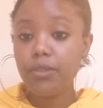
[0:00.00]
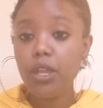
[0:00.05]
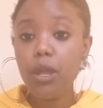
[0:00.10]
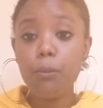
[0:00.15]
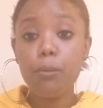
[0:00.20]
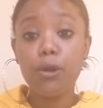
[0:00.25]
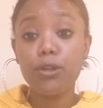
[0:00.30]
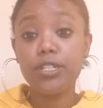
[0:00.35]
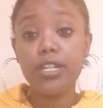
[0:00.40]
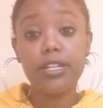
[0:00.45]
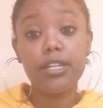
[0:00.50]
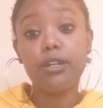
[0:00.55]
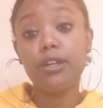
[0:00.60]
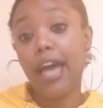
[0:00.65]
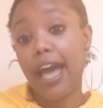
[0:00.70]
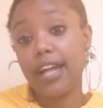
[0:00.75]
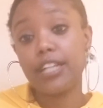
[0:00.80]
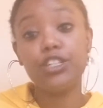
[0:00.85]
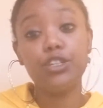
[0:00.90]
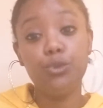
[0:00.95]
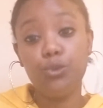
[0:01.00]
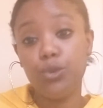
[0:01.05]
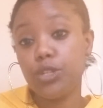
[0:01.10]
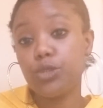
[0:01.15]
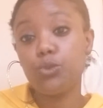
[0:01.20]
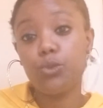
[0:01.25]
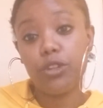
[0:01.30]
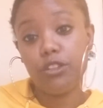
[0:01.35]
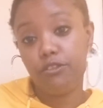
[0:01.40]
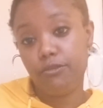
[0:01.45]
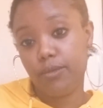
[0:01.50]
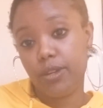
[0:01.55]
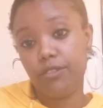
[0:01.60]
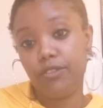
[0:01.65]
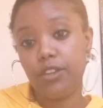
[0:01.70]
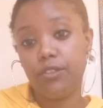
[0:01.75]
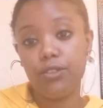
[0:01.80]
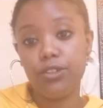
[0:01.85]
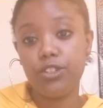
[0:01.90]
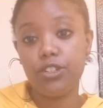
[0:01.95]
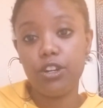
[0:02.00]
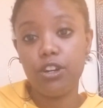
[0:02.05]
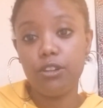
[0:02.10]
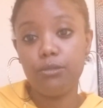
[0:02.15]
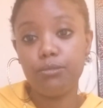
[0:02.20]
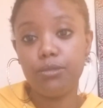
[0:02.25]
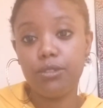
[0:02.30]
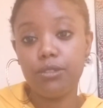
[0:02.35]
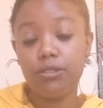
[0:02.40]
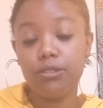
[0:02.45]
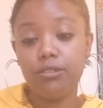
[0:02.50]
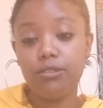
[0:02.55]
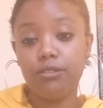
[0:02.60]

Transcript: bartending actually was one of my favorite jobs.